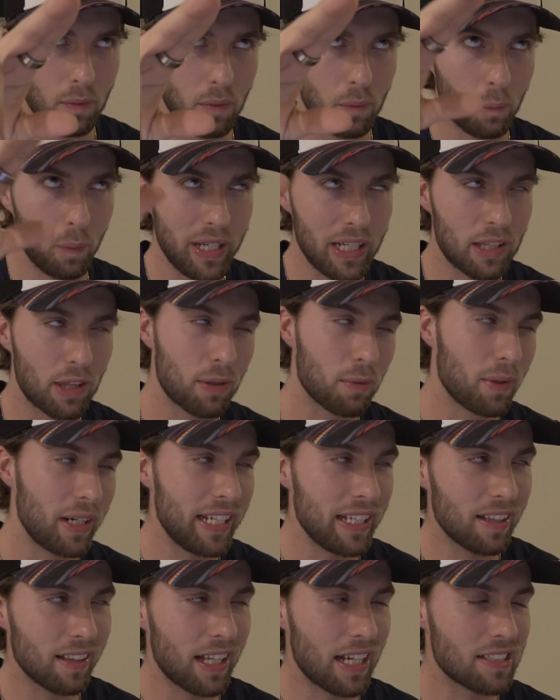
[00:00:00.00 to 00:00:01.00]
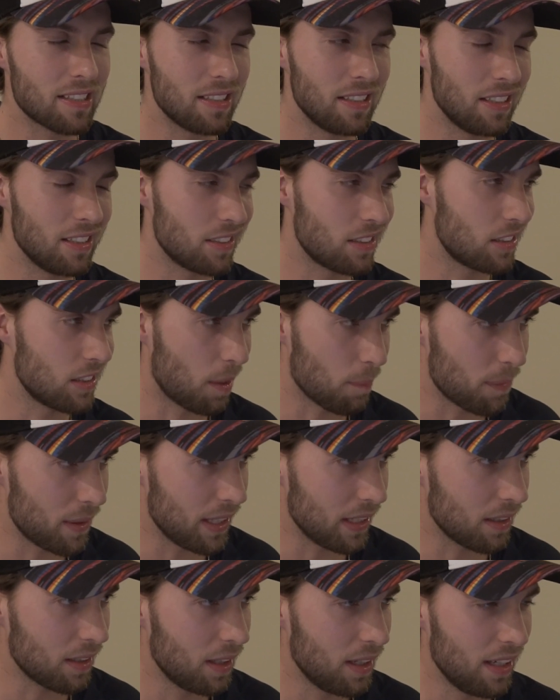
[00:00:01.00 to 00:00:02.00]
Week 3 lesson
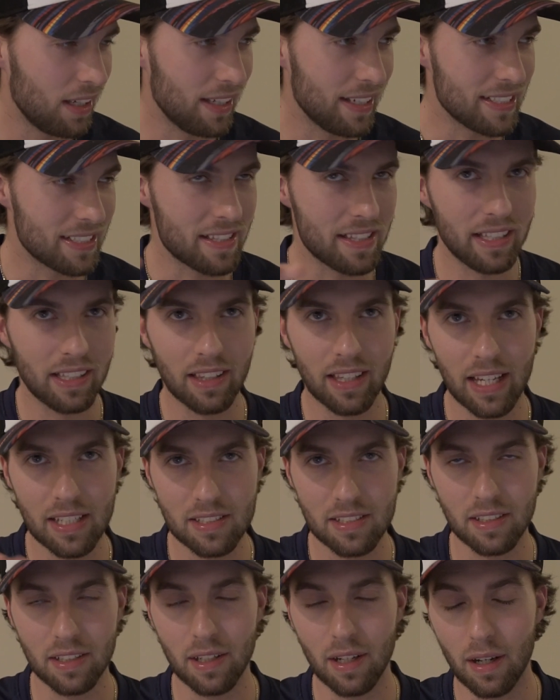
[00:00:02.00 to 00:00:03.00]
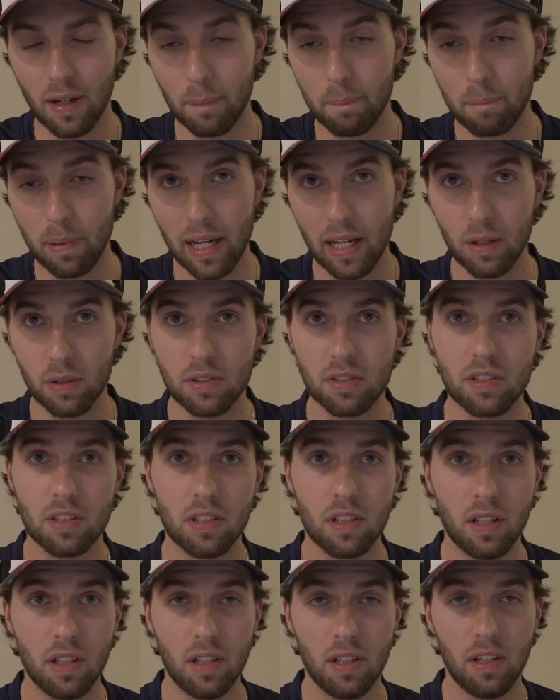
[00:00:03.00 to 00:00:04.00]
something is the lesson about
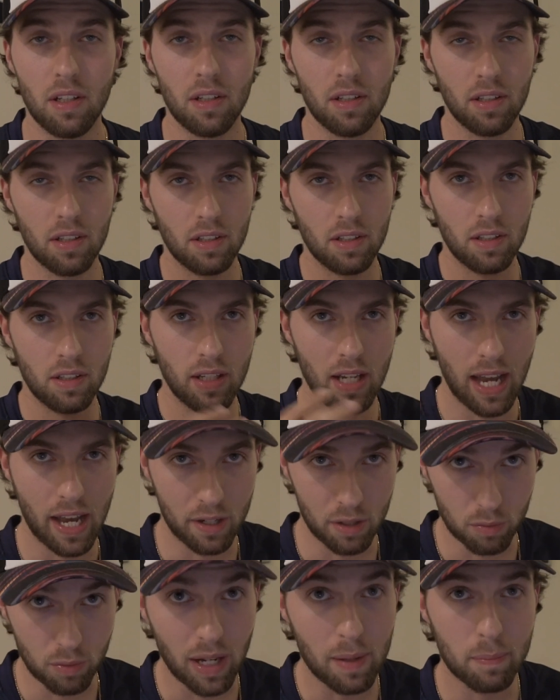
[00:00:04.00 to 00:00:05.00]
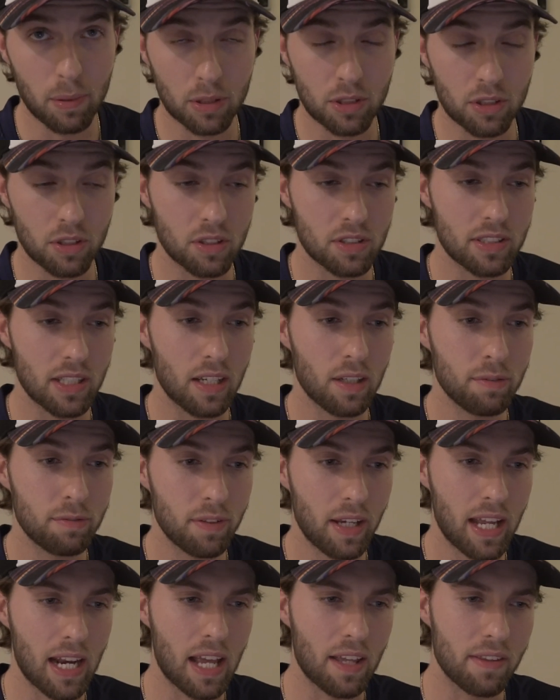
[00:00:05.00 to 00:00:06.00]
how to write books yourself,
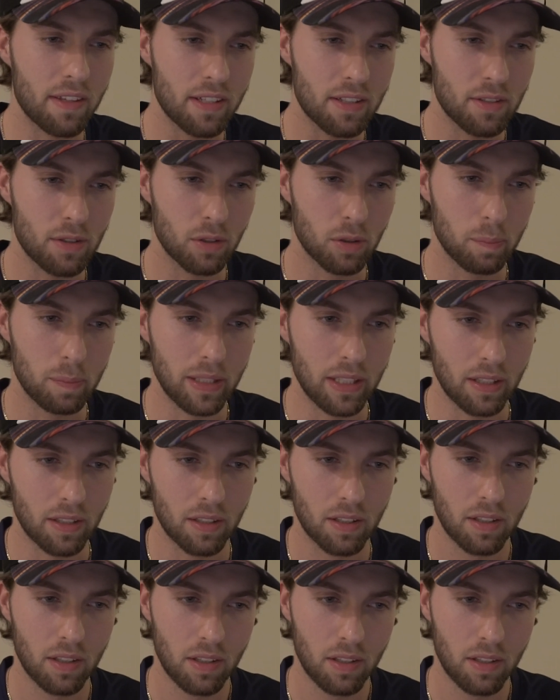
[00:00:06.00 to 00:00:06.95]
and I think you'll be